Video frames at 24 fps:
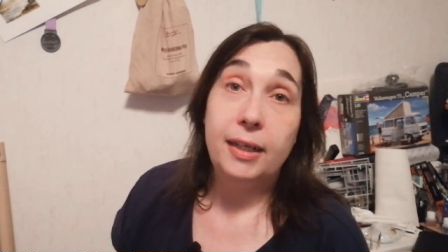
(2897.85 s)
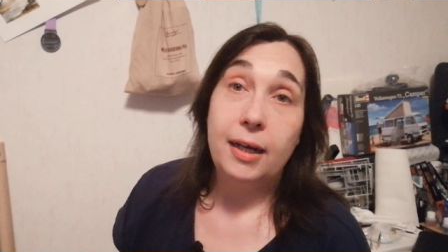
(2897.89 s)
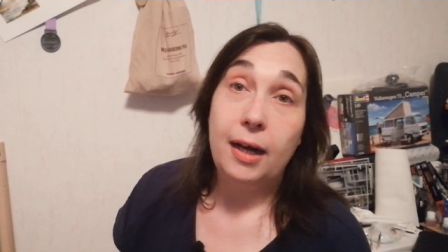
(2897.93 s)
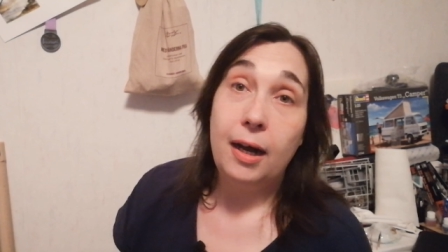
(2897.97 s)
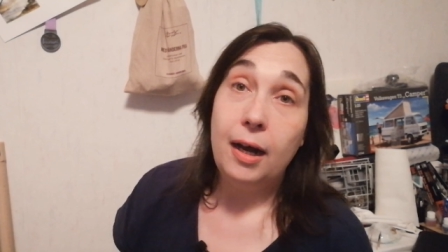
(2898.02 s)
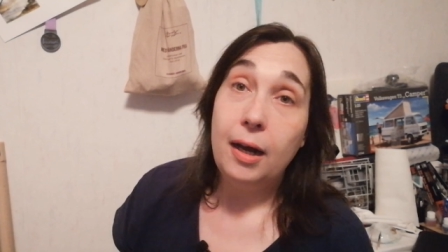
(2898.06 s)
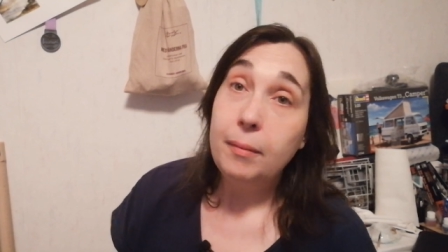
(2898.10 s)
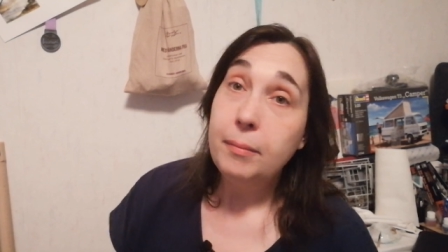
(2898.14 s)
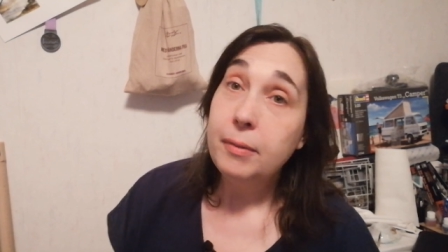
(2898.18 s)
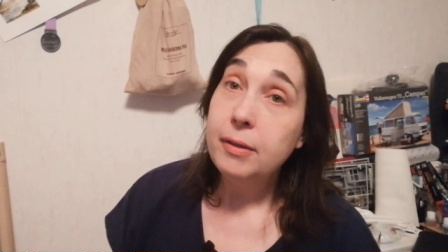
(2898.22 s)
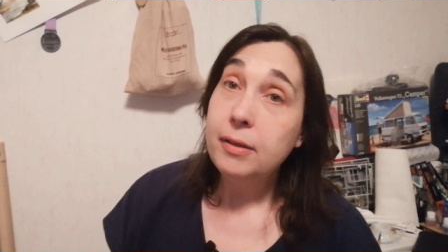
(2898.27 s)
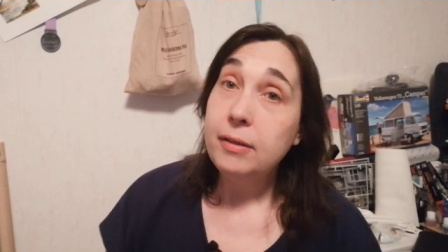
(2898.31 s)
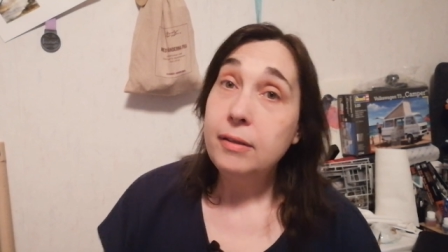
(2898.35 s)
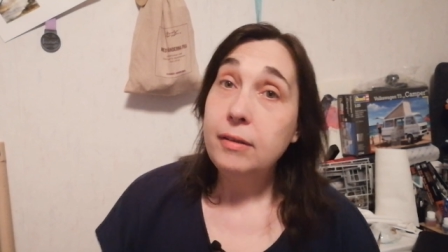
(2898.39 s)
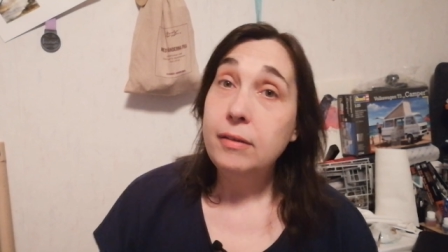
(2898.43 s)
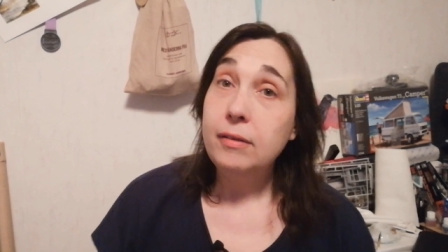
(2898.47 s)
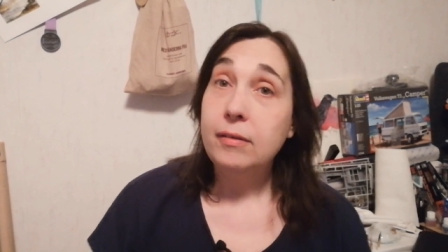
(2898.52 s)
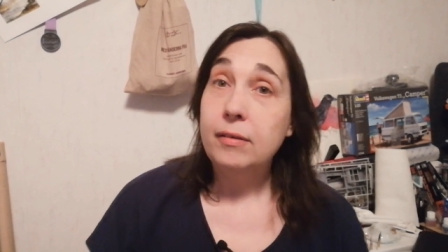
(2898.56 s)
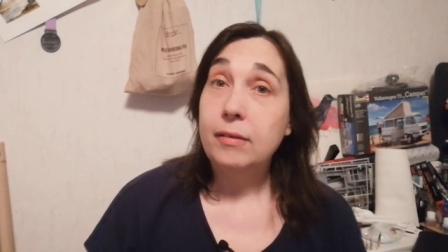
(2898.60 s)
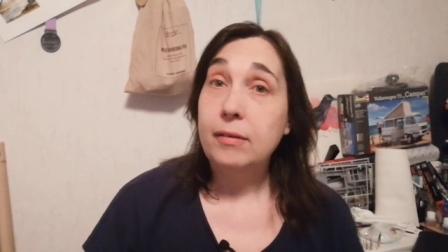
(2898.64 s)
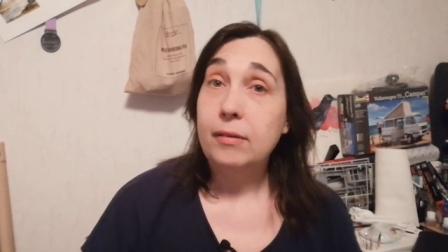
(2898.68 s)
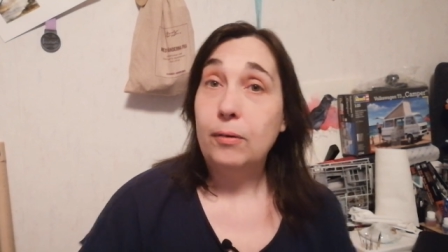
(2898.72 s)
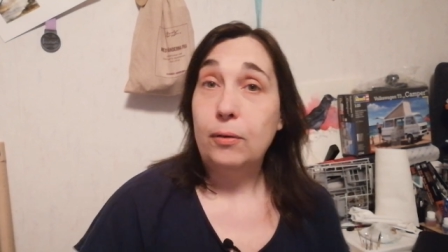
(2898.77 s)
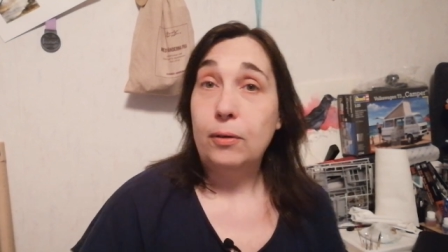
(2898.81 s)

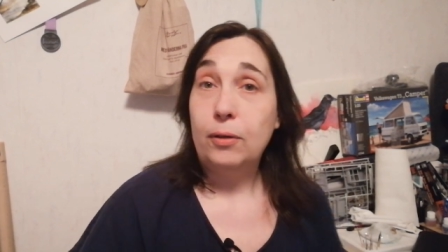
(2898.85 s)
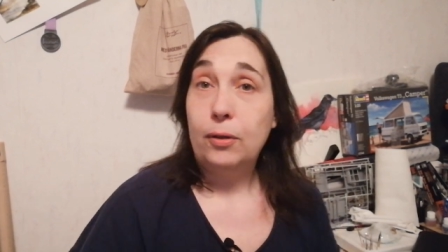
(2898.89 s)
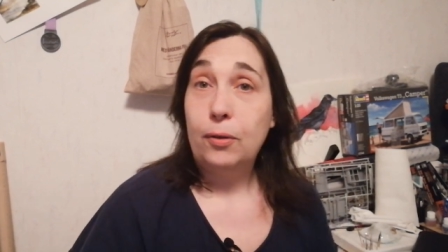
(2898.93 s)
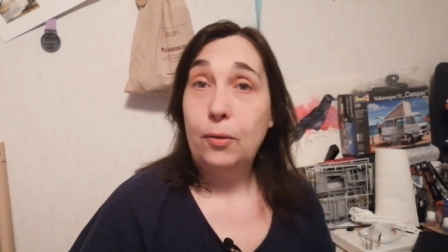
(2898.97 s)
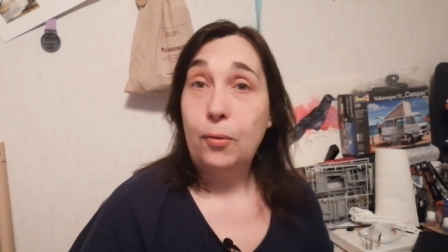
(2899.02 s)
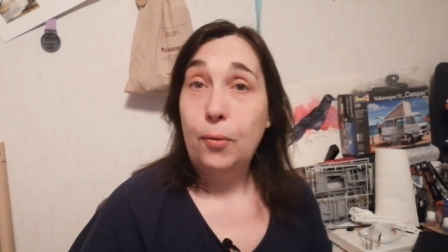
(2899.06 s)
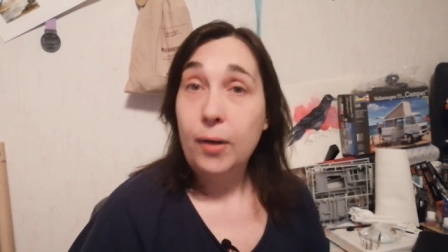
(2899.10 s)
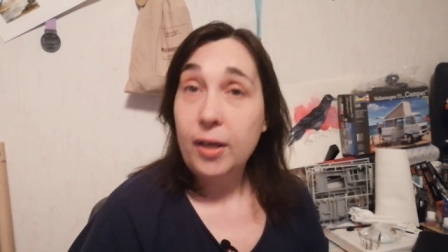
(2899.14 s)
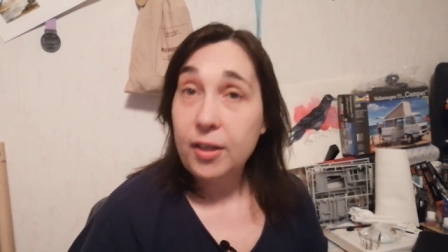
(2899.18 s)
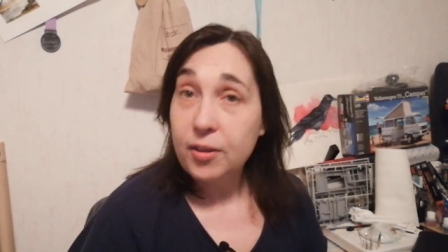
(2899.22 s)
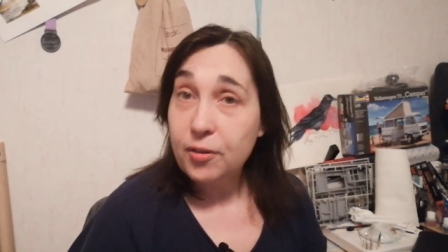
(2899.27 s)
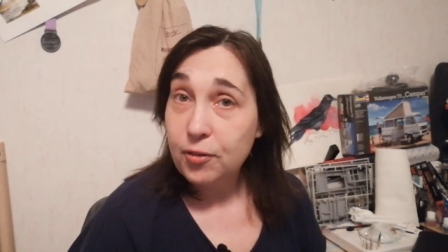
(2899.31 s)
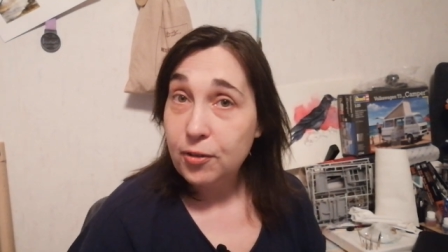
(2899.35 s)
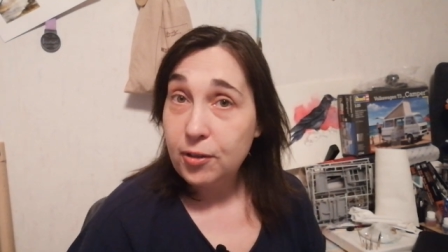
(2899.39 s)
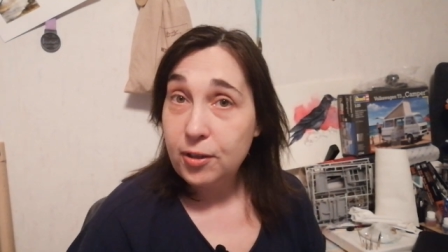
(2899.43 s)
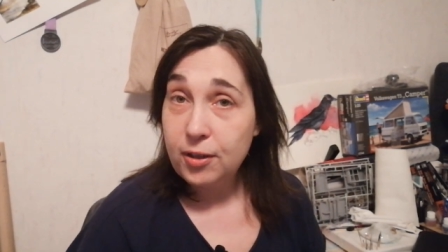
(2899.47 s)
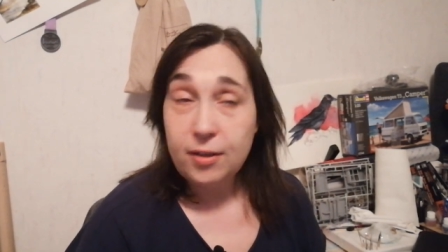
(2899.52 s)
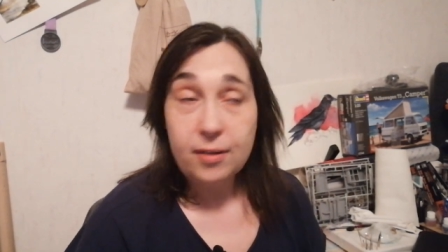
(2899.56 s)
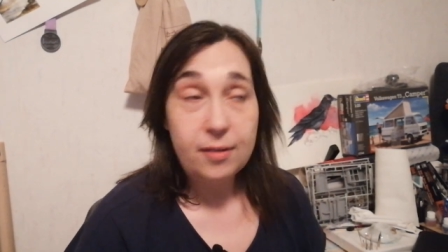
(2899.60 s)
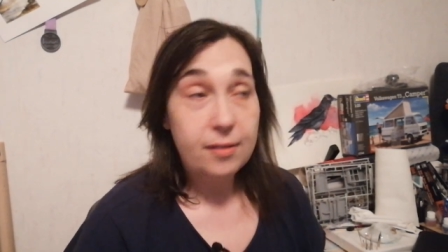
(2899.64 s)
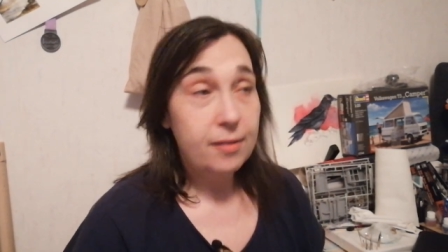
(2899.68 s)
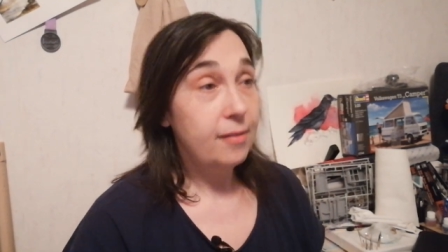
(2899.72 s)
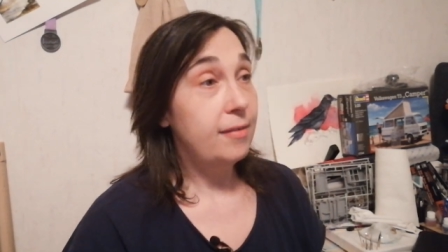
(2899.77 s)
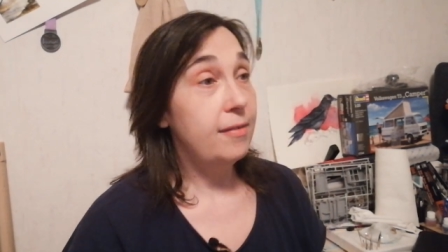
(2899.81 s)
comments or
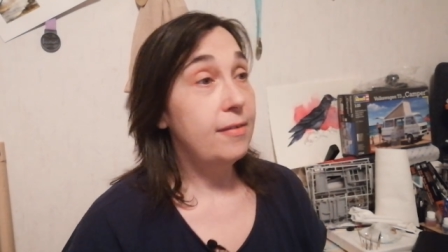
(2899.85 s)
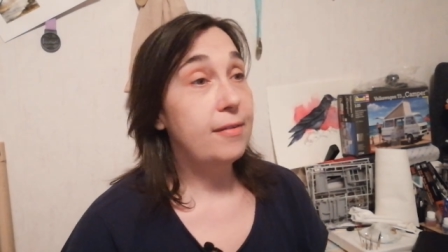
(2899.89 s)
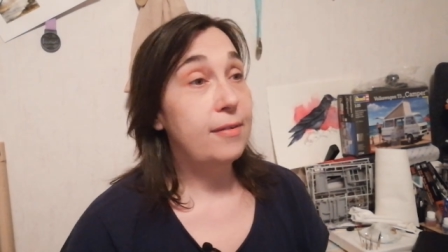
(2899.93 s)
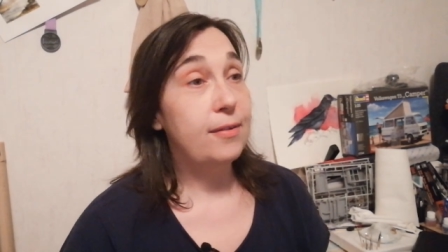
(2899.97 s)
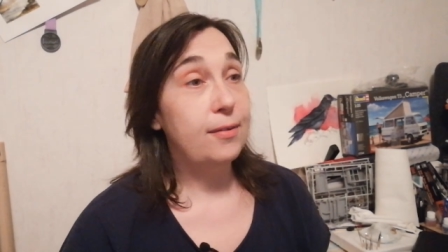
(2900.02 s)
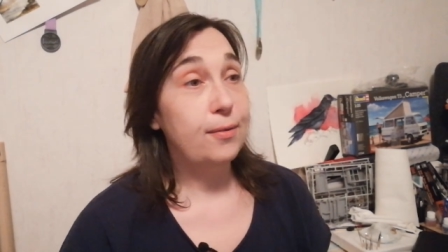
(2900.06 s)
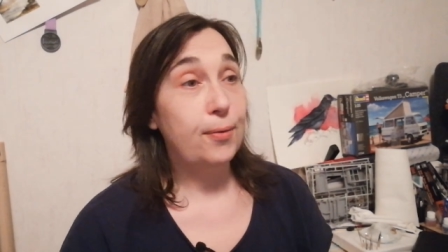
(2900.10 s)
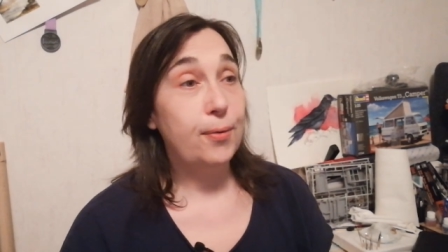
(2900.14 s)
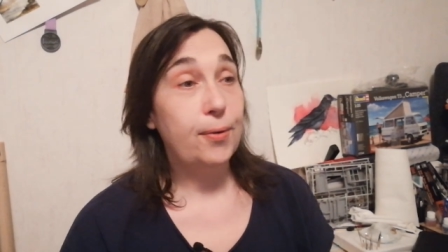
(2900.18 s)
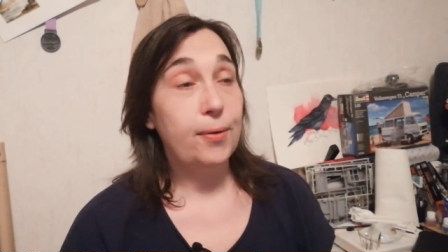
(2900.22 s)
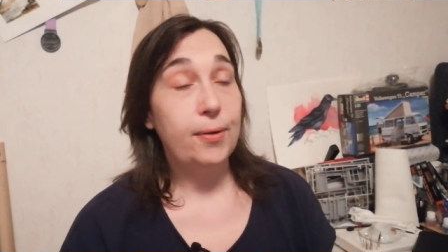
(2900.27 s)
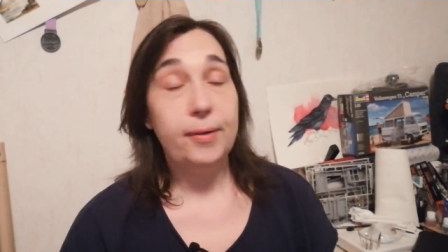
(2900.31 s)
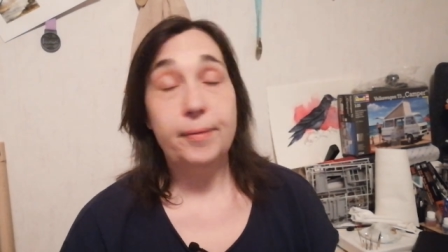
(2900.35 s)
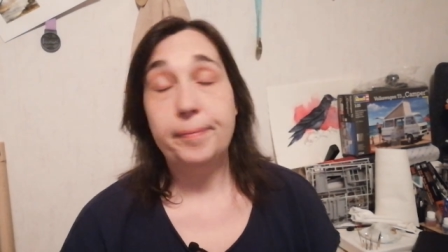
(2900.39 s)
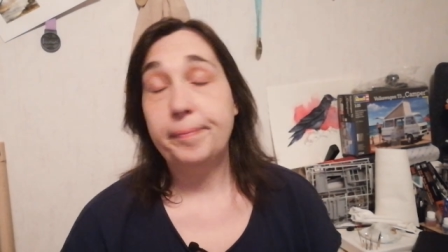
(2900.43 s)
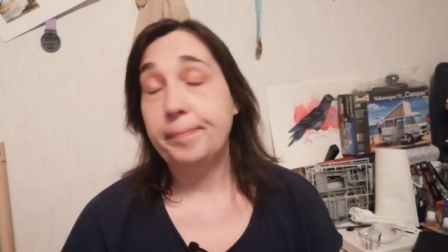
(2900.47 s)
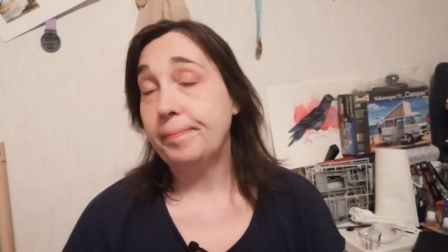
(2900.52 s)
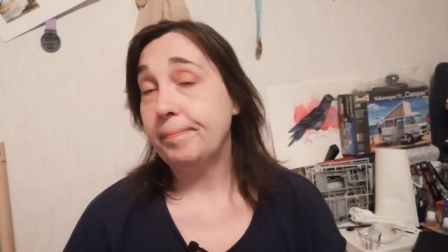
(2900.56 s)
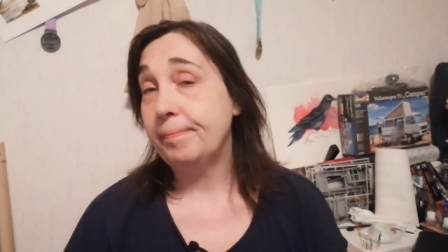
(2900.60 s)
questions or